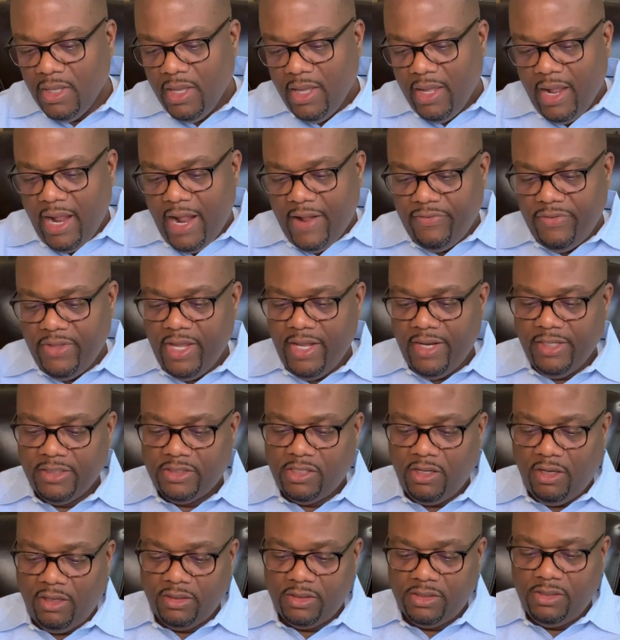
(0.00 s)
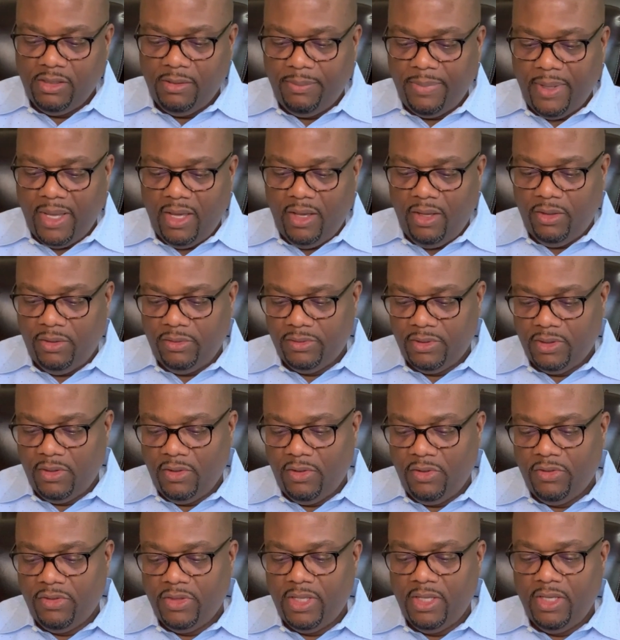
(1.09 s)
And then it talks
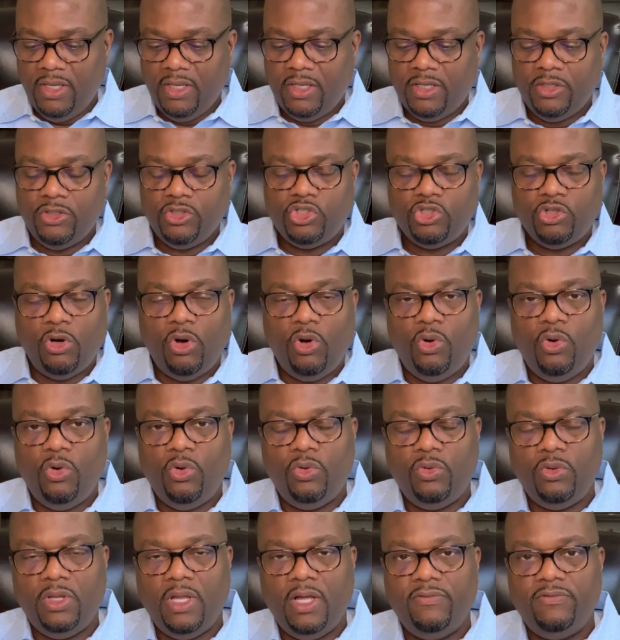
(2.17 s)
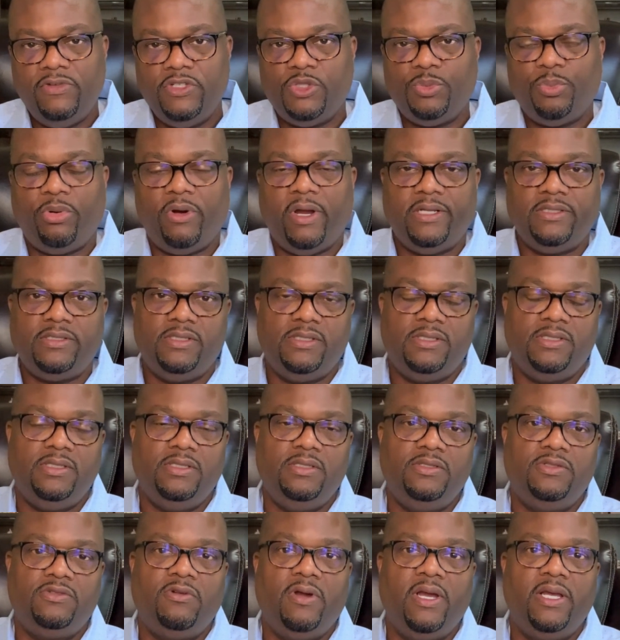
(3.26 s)
about the control of its
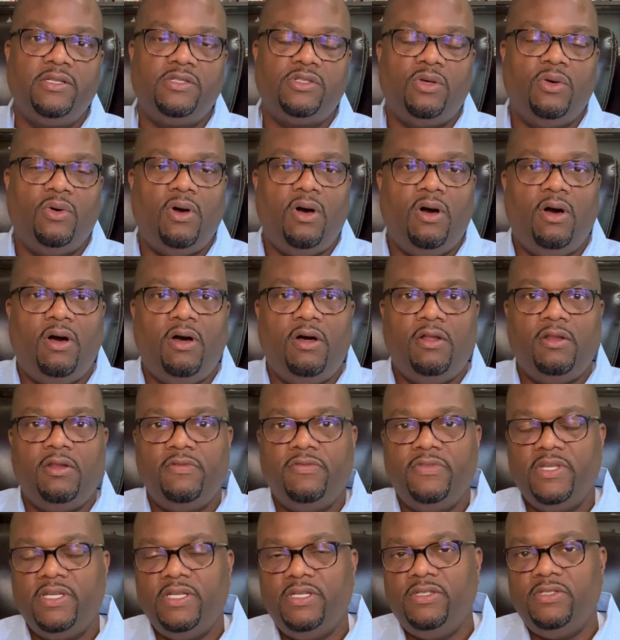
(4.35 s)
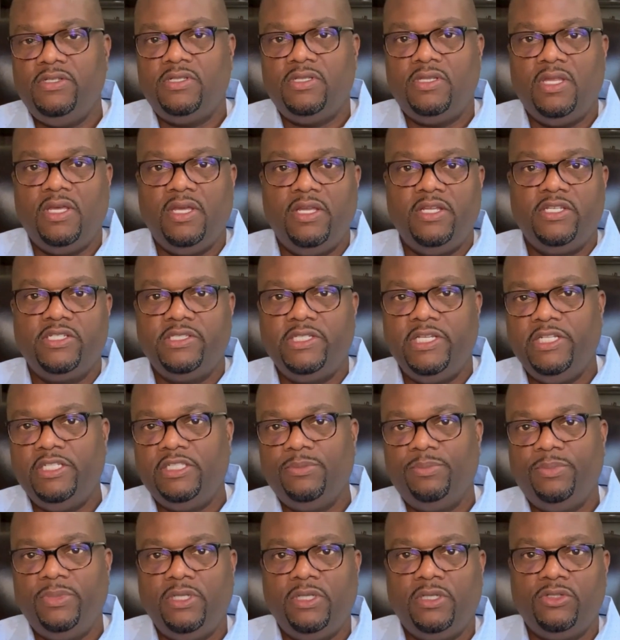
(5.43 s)
processes, right? So all of these things need to
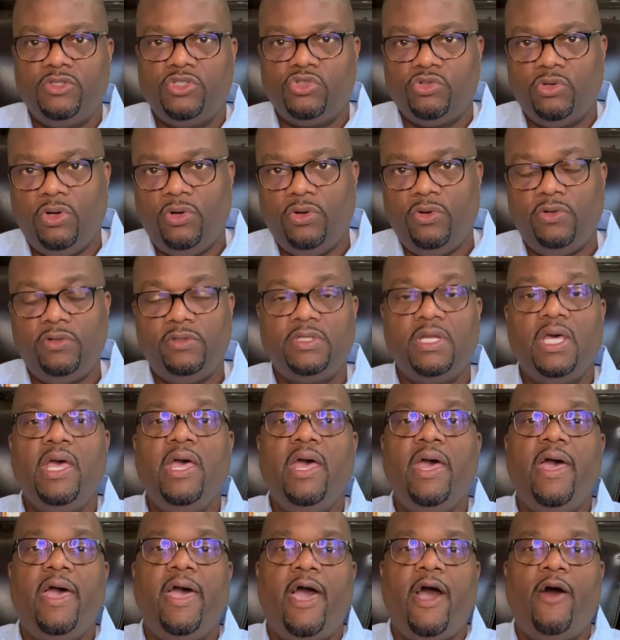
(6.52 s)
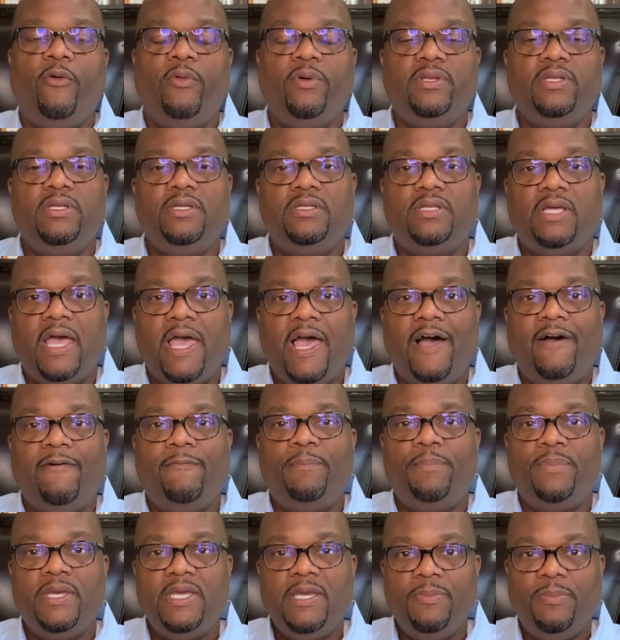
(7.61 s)
be controlled, and we need to
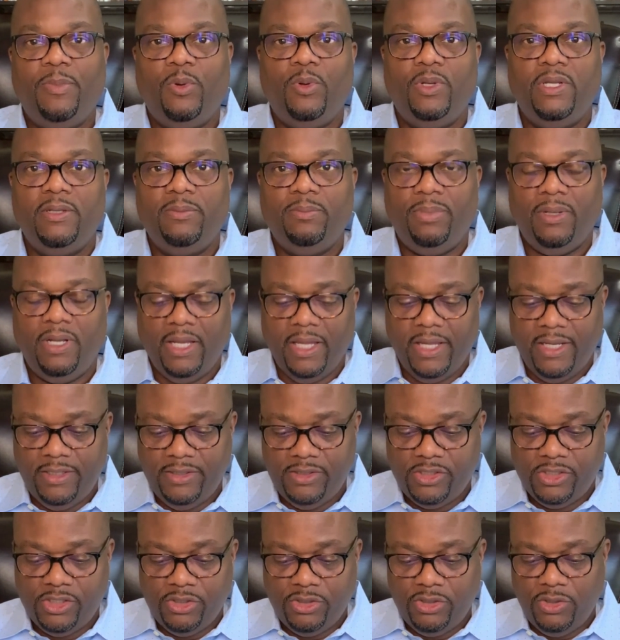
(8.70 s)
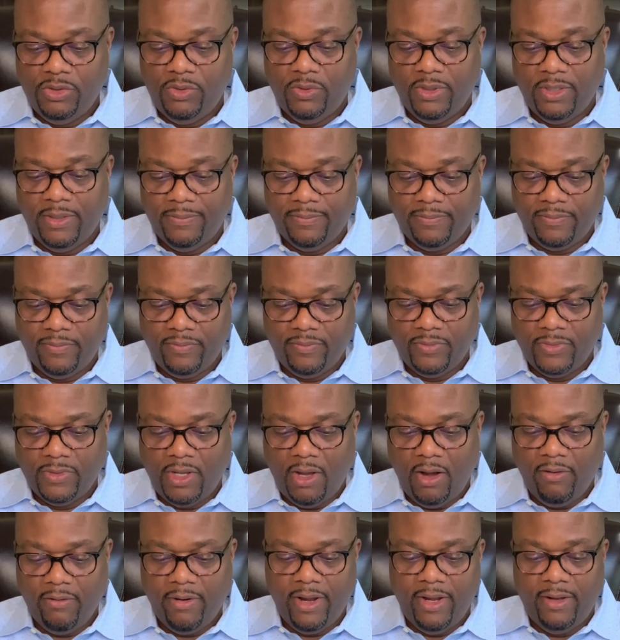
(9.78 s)
have people in place to do it.
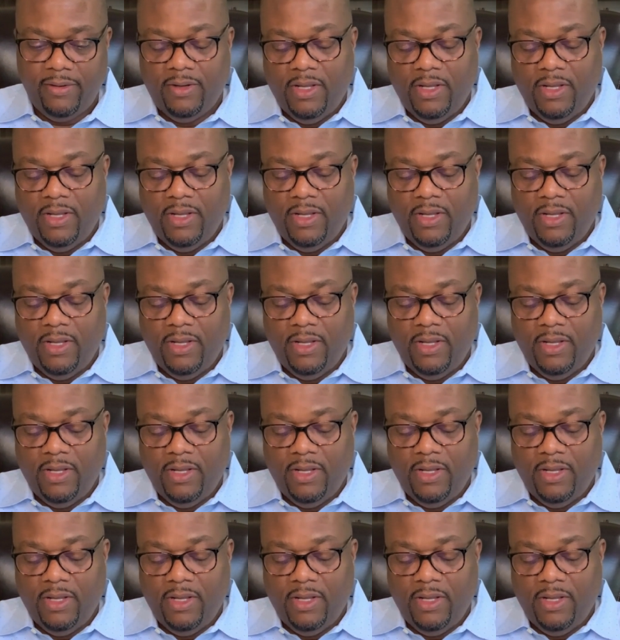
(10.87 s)
All right.